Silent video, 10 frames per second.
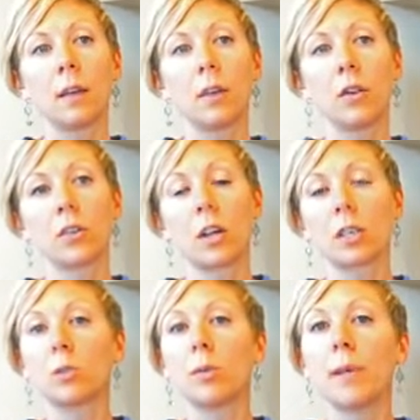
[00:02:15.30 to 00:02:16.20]
Your
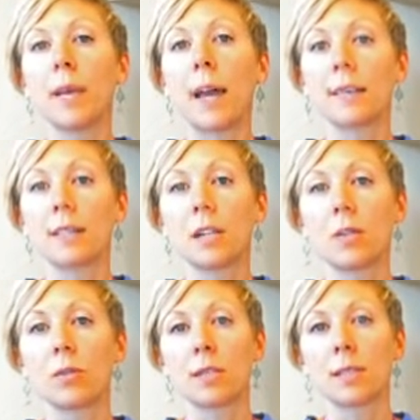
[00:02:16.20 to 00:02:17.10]
doctor will be asking
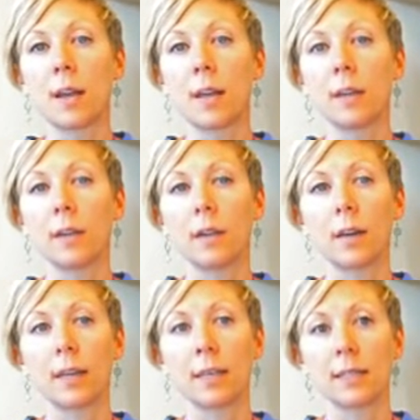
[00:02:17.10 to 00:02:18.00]
you to sign
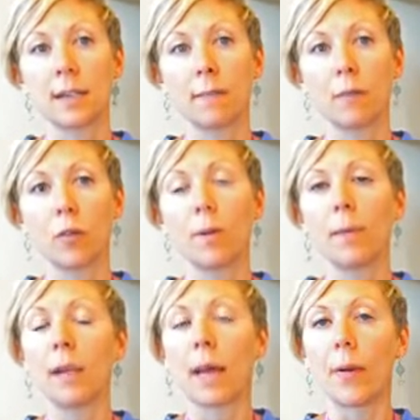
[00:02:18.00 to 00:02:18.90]
a consent
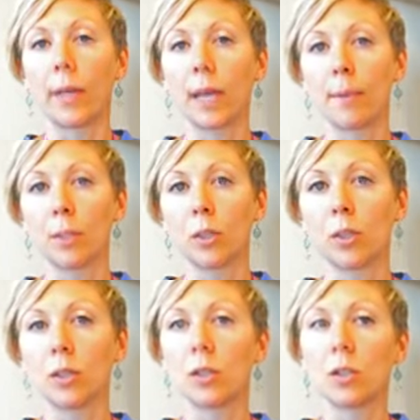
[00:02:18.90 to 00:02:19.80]
form allowing him or
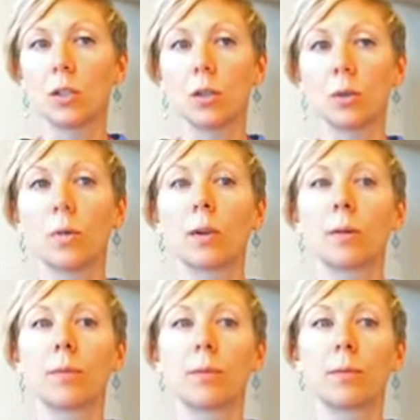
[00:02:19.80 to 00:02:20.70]
her to
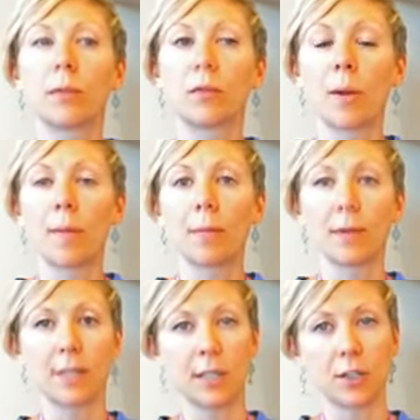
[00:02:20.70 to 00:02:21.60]
perform the
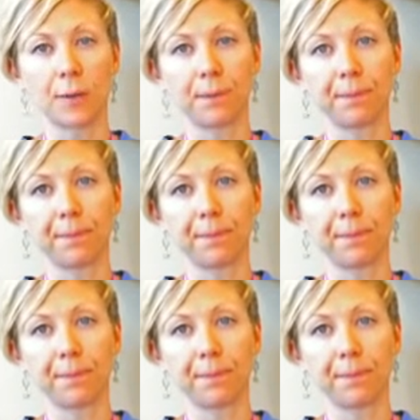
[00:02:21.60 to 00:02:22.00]
procedure.